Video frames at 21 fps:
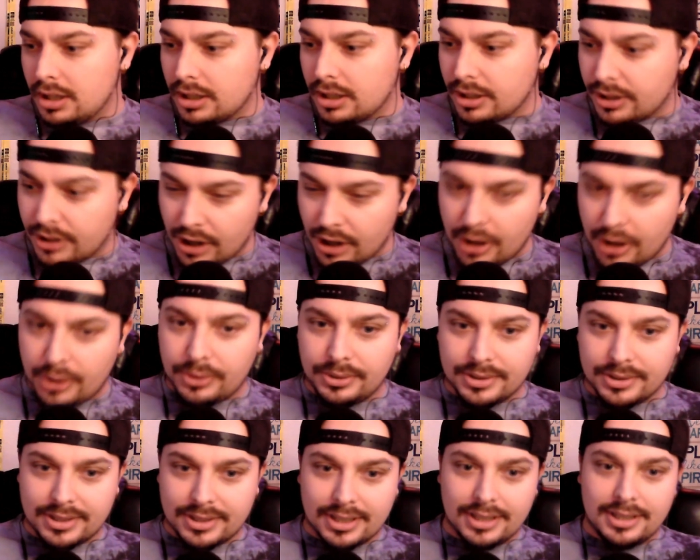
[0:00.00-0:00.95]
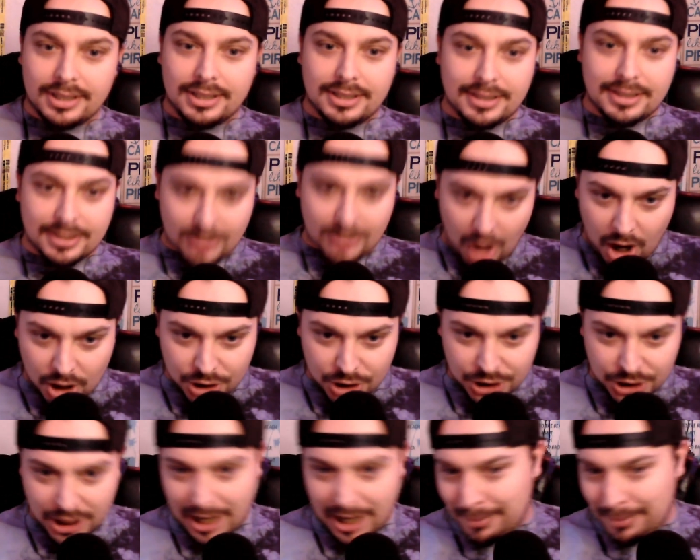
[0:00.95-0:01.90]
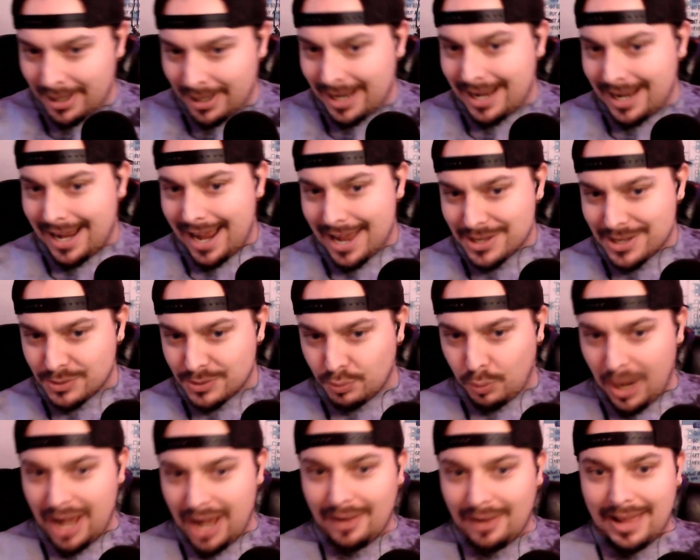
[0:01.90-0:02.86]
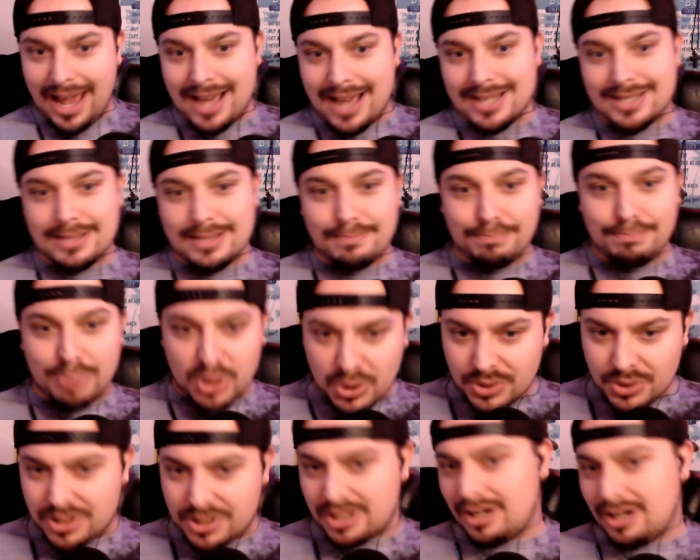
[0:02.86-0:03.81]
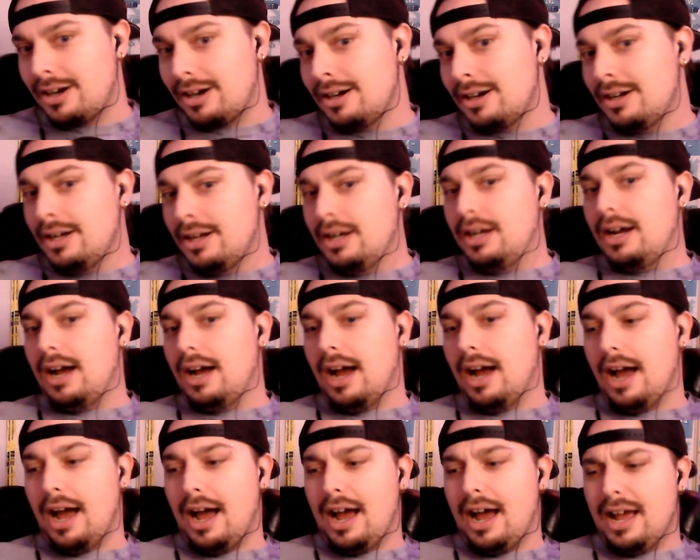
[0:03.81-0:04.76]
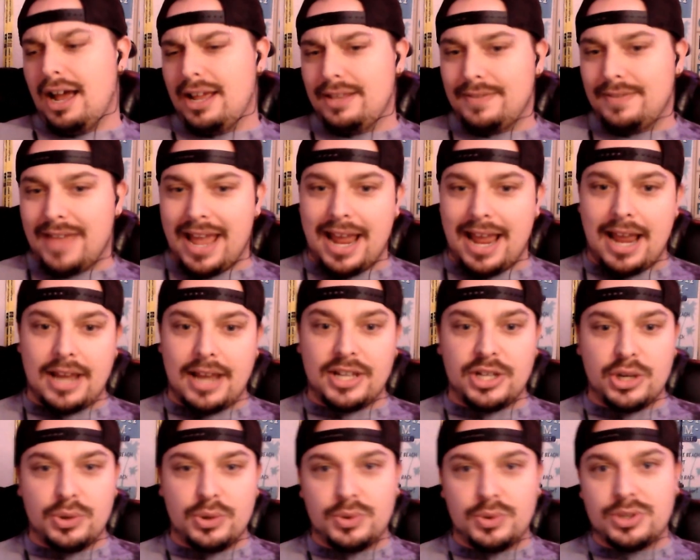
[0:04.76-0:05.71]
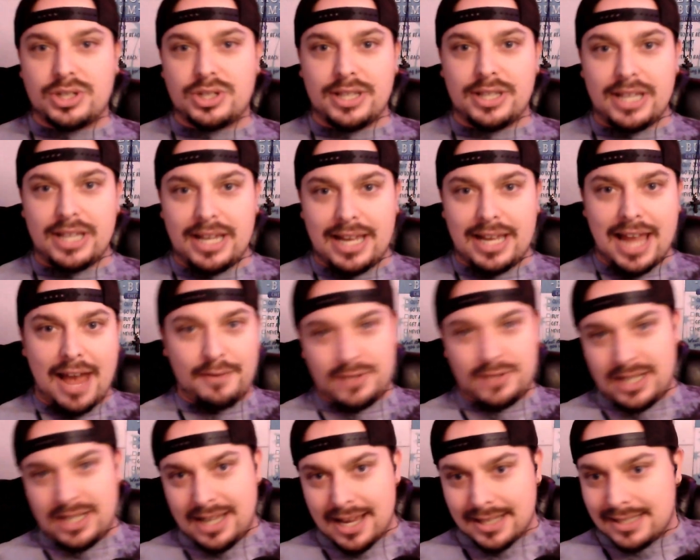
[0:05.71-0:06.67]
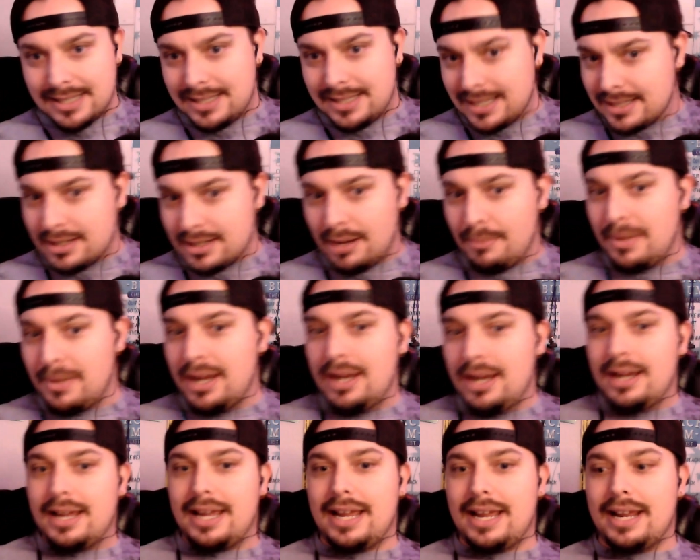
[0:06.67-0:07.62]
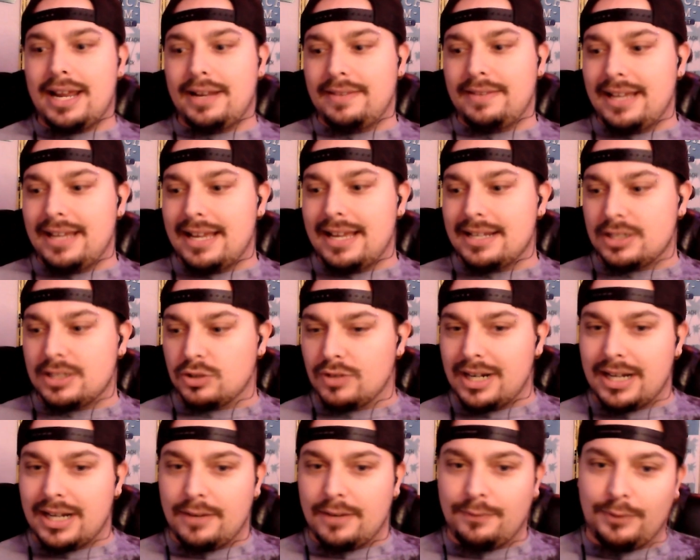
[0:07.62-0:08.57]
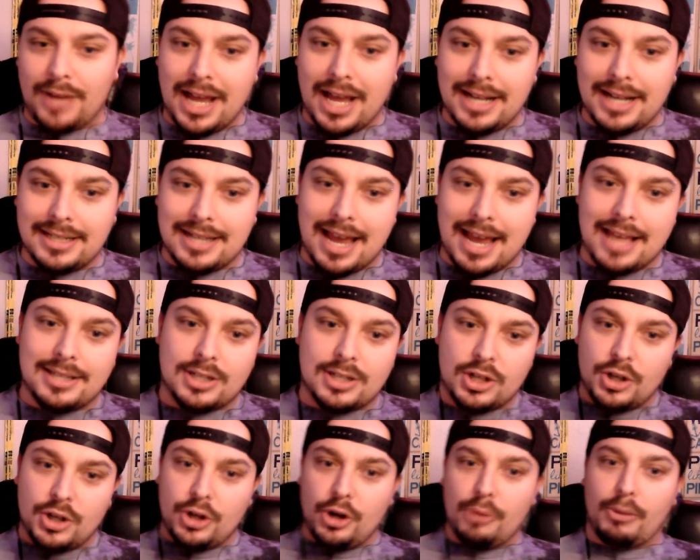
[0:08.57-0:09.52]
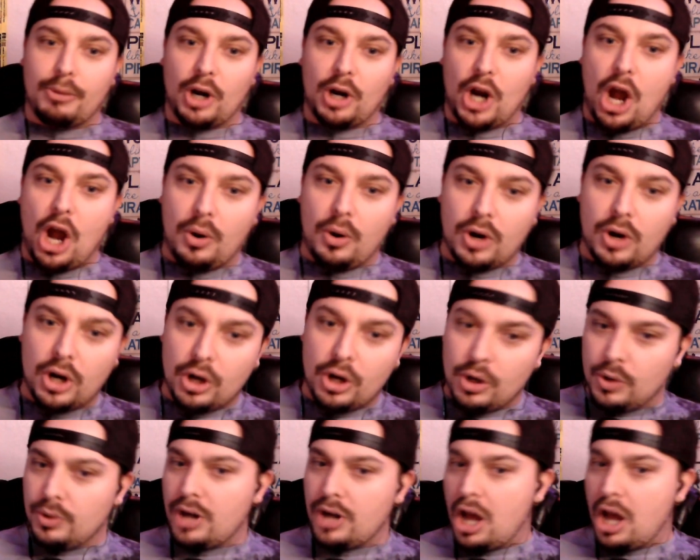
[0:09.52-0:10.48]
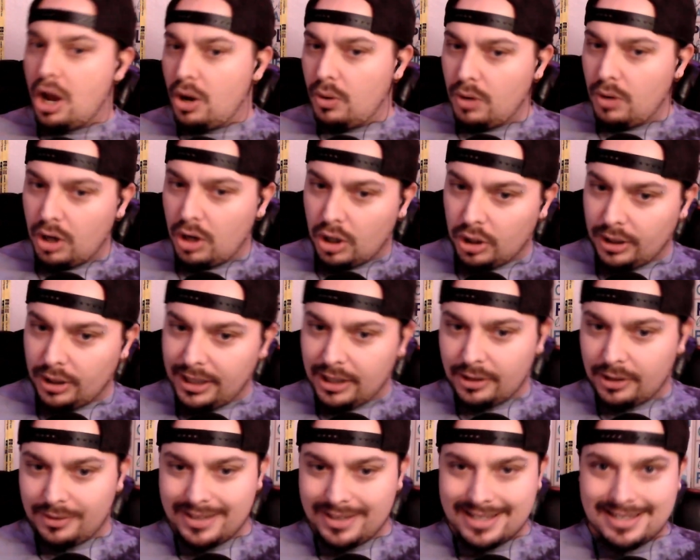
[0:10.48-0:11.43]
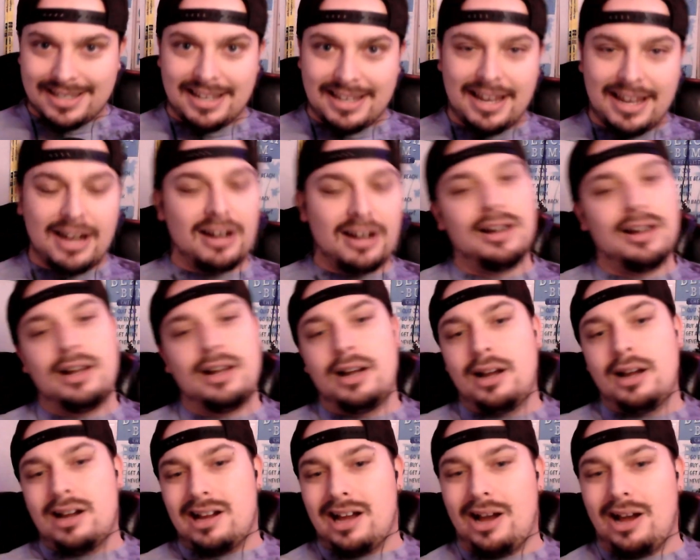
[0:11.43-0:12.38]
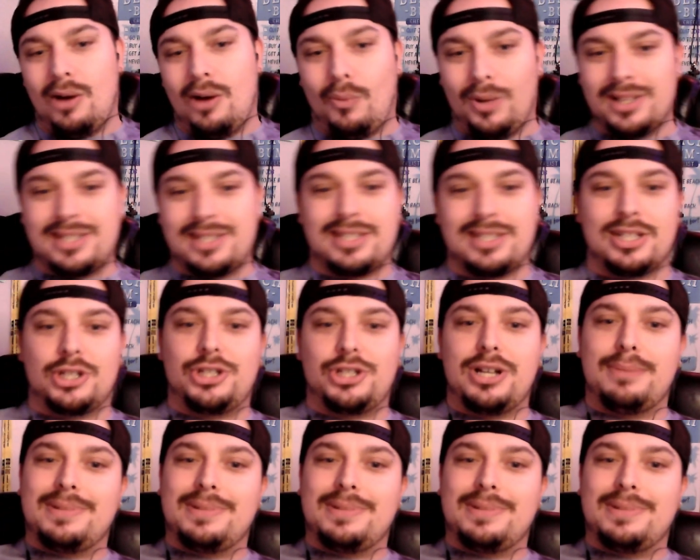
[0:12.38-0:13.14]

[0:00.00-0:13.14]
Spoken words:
goes Starship as well as the booster. They used the FTS system in the integrated flight test numero uno earlier this year. Once the ship